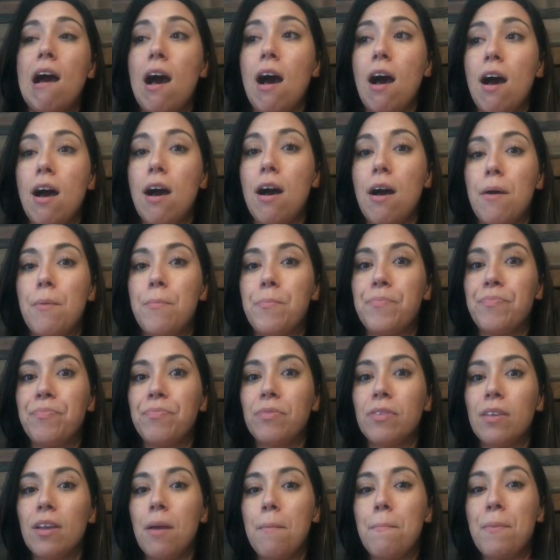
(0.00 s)
Um,
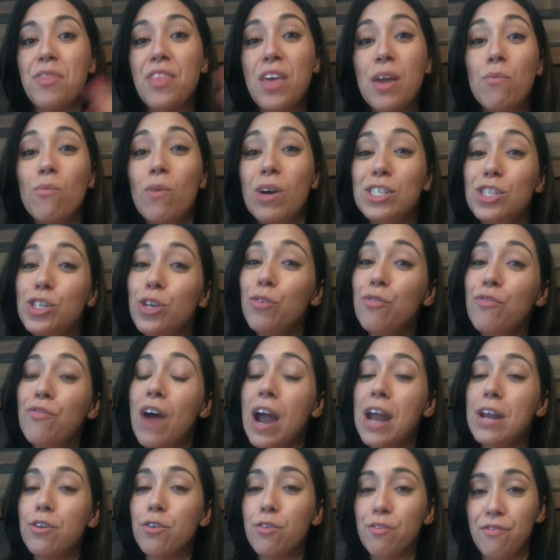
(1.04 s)
but then once you
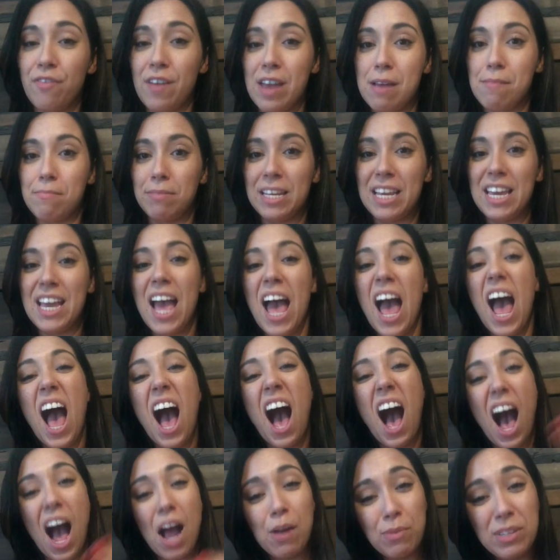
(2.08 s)
find your family,
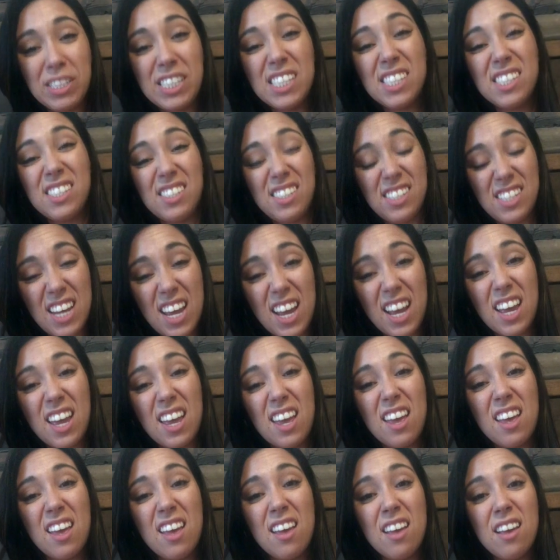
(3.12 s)
I would
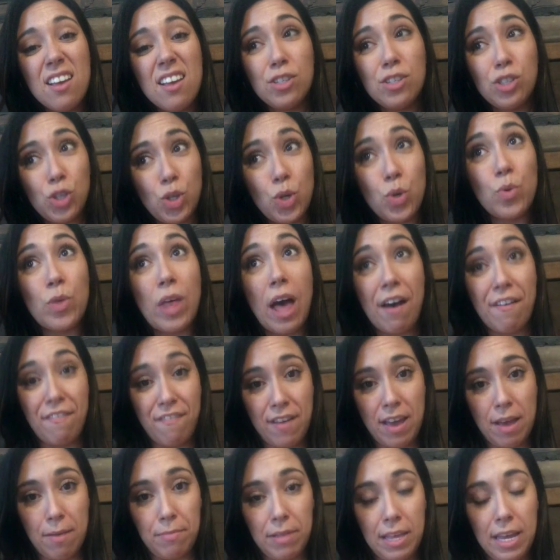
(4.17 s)
stick to that
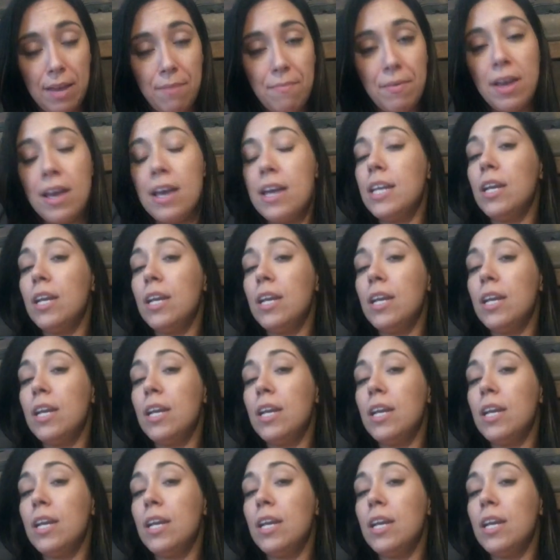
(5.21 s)
family.